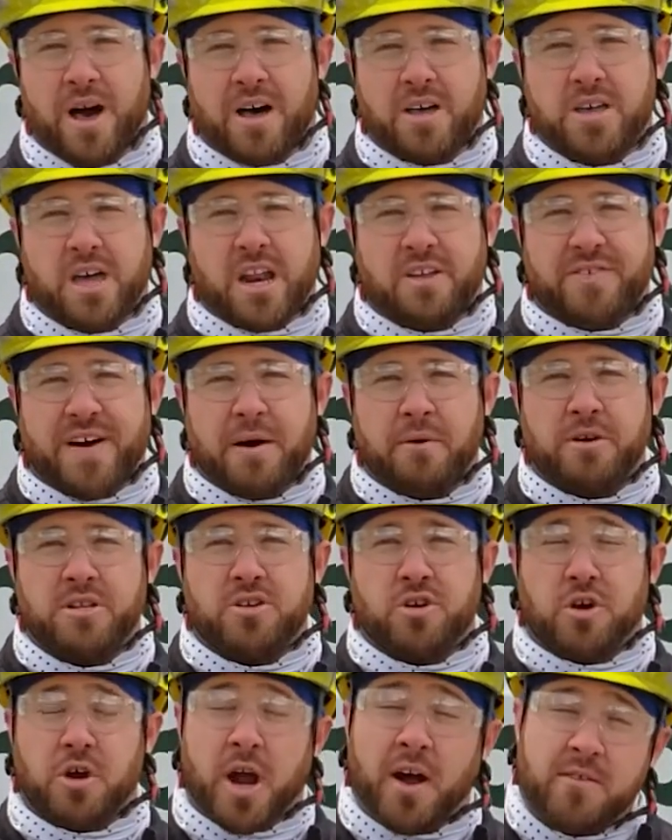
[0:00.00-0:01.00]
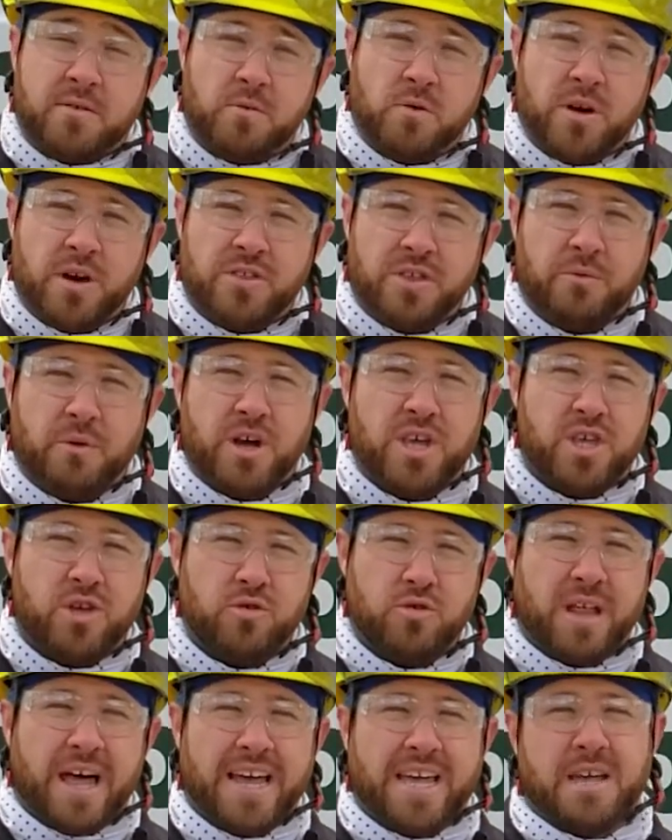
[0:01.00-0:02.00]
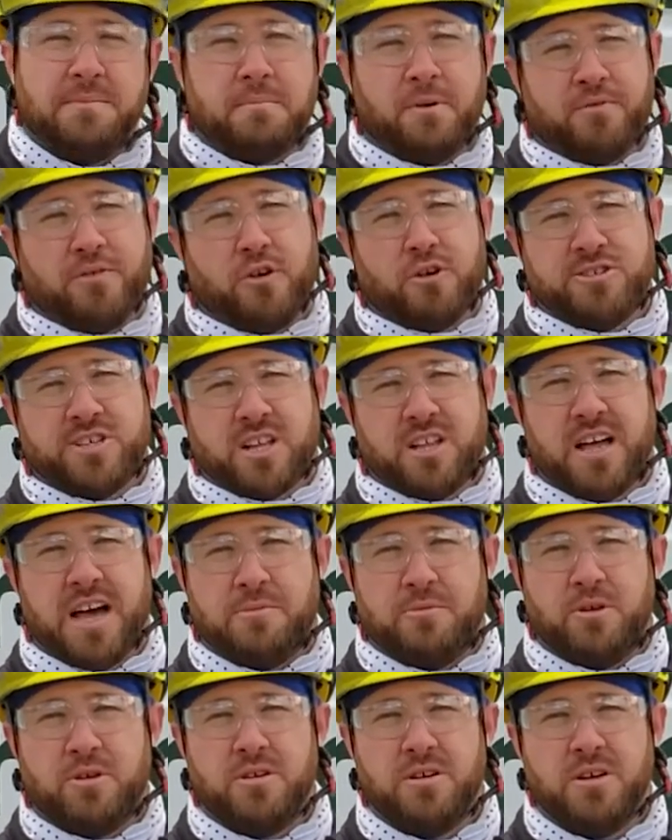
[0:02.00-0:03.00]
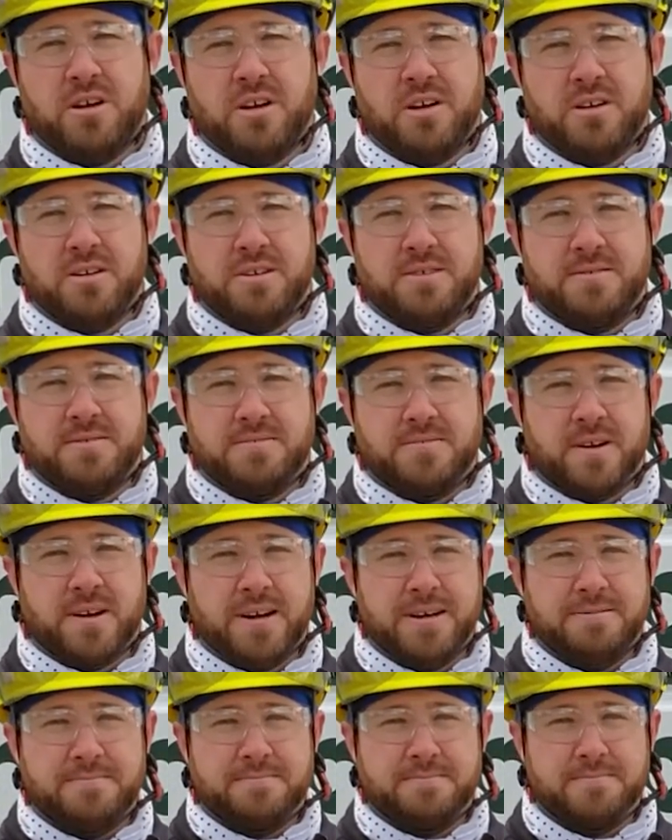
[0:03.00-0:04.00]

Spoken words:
You got to find what you're comfortable with and what you like and prefer as a climber. All right.